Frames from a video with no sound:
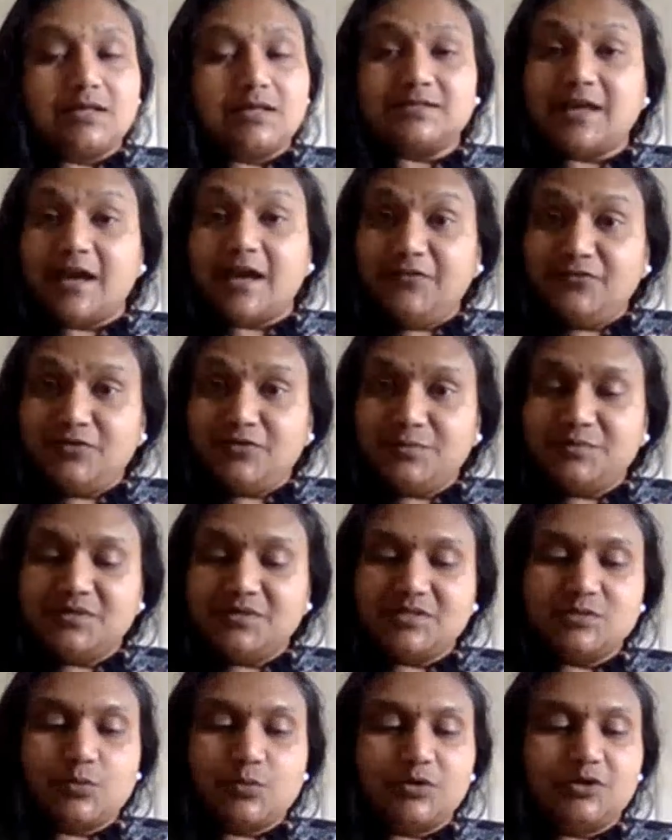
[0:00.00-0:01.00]
Aside from
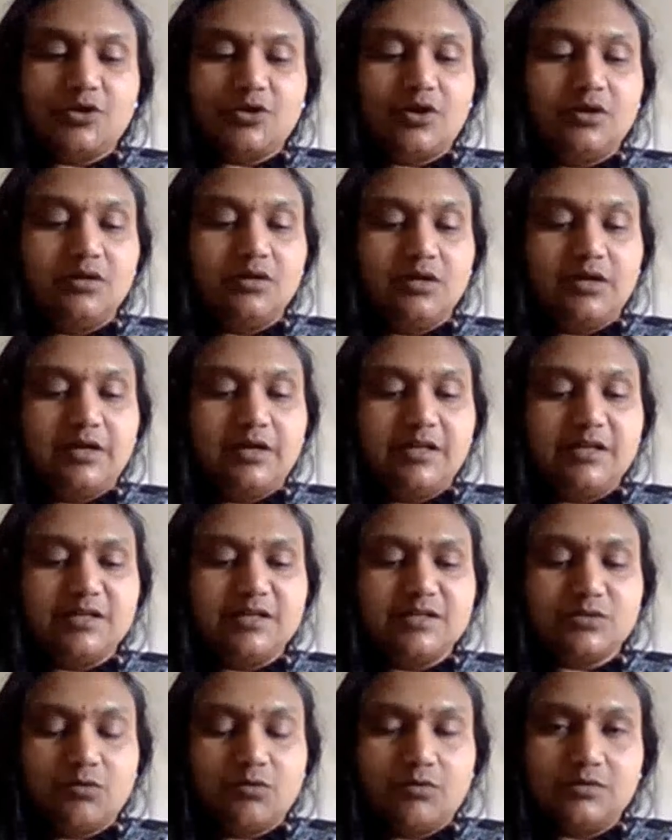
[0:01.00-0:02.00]
this, what you are
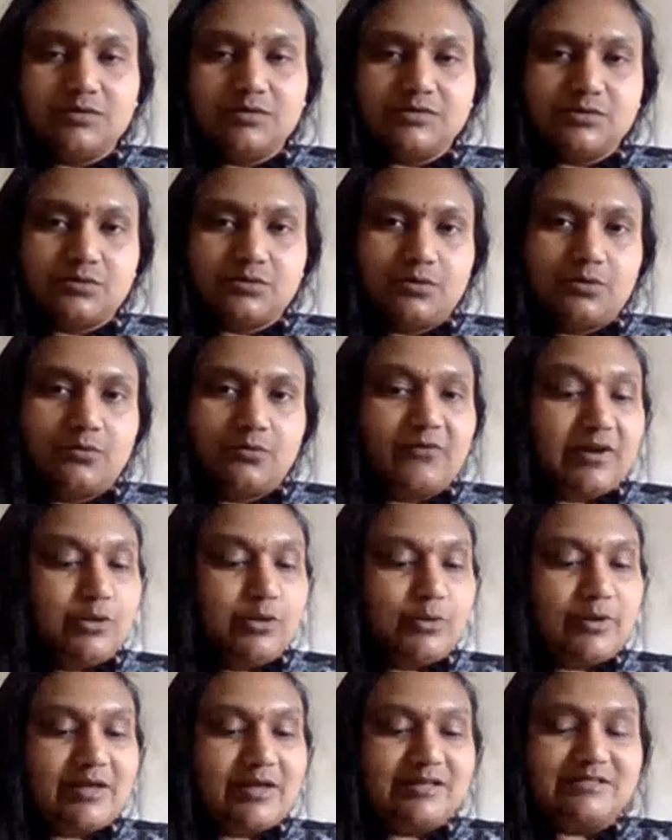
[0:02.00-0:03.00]
learning is also,
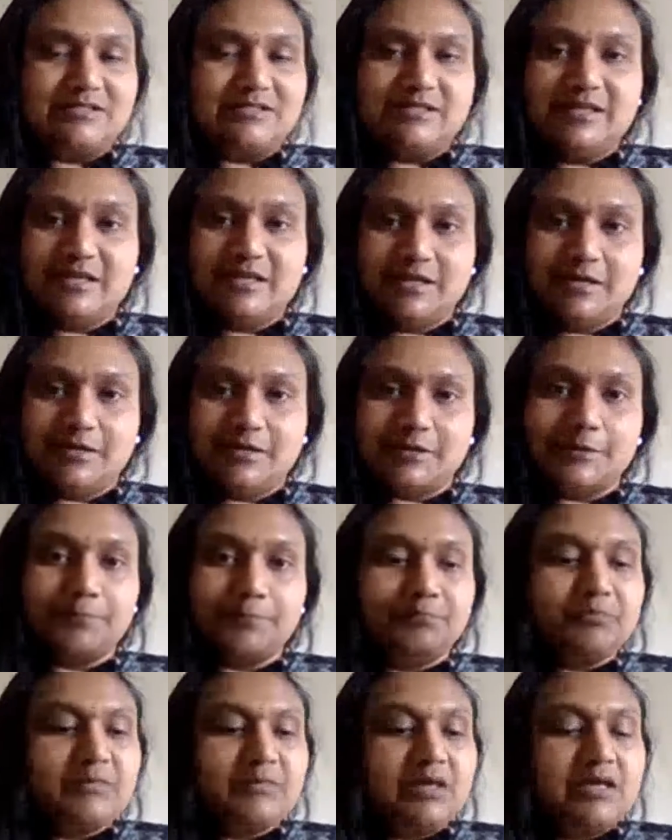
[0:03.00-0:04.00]
when you can see here,
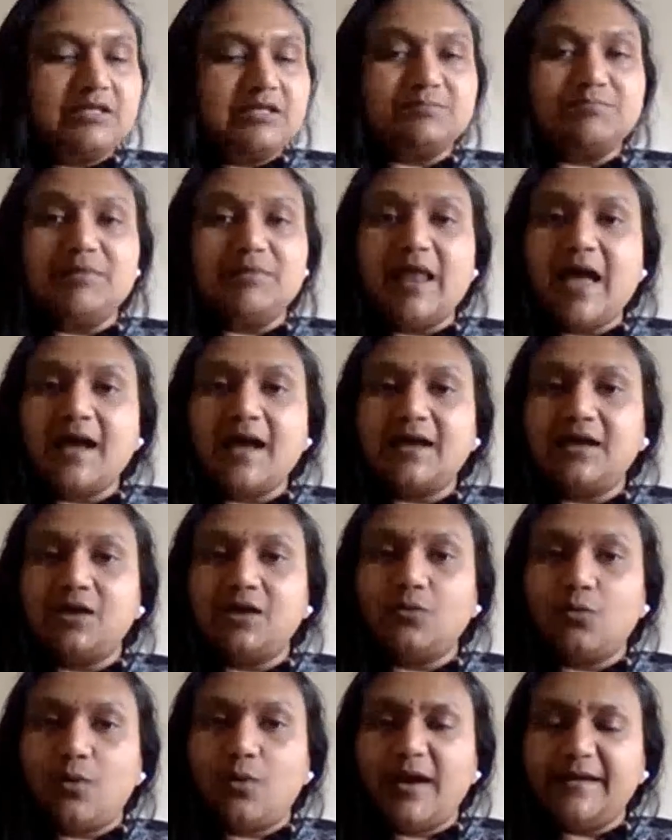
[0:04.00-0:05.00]
it's black
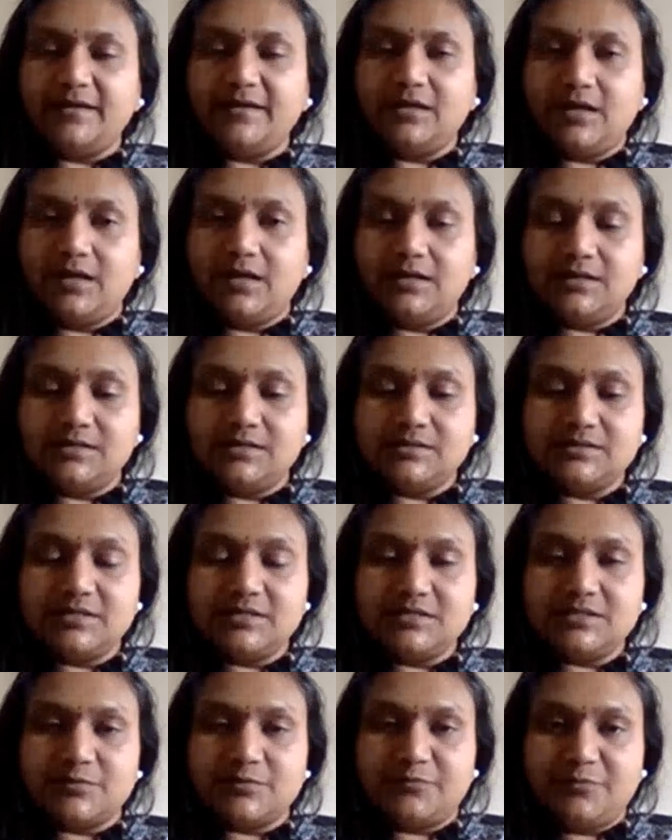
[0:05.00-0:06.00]
and white colors
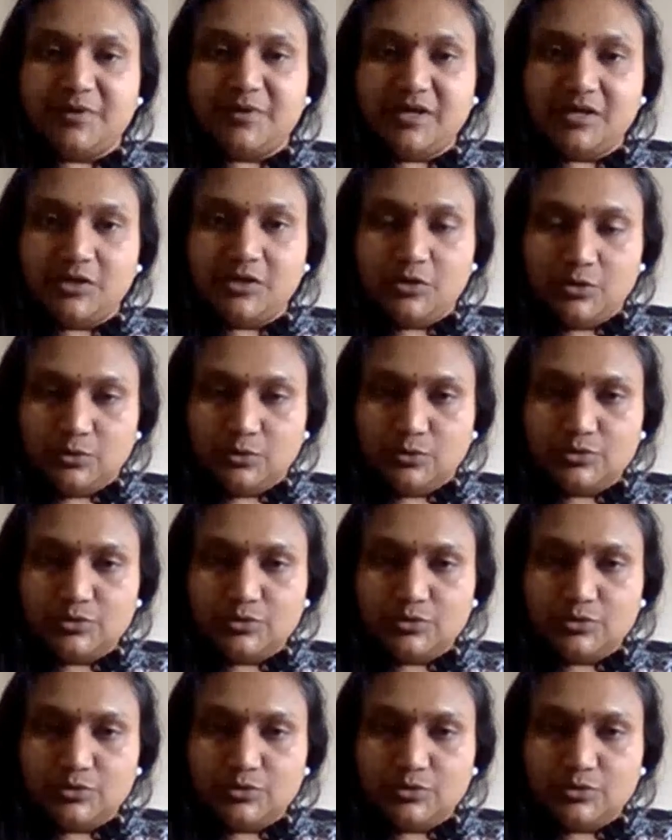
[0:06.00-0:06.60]
that's been